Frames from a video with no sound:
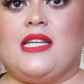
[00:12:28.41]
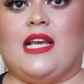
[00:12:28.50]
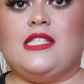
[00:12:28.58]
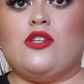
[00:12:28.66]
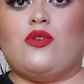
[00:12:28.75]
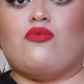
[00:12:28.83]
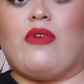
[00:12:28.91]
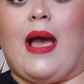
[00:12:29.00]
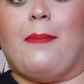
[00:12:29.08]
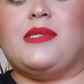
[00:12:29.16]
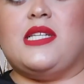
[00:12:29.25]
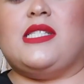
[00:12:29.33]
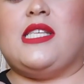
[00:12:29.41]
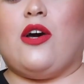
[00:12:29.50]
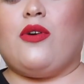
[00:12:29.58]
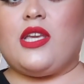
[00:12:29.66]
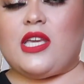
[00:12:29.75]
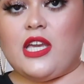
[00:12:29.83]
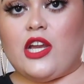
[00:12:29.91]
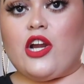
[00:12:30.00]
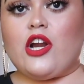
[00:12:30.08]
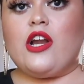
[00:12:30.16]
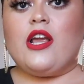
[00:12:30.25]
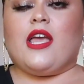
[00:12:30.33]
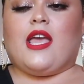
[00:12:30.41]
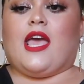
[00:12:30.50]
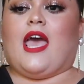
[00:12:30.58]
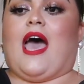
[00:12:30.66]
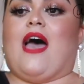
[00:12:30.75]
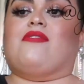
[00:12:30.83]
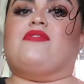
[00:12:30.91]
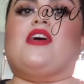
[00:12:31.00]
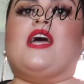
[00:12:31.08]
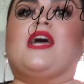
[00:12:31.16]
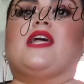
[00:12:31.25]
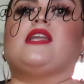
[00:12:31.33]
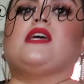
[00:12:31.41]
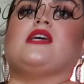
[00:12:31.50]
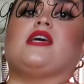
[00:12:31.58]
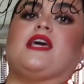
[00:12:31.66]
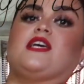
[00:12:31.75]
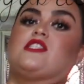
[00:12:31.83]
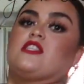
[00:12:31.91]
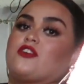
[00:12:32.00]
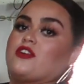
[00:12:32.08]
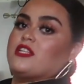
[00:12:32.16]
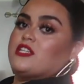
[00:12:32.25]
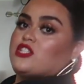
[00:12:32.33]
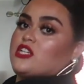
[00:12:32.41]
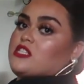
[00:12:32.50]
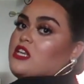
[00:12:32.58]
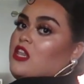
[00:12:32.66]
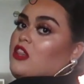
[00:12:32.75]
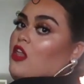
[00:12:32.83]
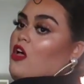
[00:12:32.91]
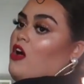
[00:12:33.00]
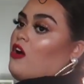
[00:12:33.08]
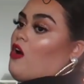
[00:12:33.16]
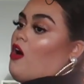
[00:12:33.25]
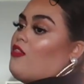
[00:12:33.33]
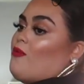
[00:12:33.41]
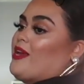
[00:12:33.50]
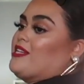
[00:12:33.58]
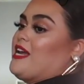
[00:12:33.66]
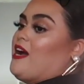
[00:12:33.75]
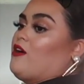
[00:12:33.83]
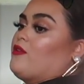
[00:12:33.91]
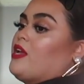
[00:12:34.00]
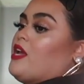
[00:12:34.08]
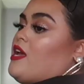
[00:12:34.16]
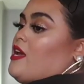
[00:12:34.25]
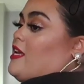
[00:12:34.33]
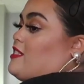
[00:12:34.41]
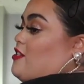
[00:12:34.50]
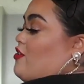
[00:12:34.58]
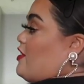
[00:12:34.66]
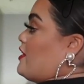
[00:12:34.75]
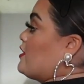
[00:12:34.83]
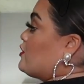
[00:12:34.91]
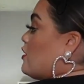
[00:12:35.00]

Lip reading: a nice little wrap detail here, and then it's literally just long all the way down. It's literally a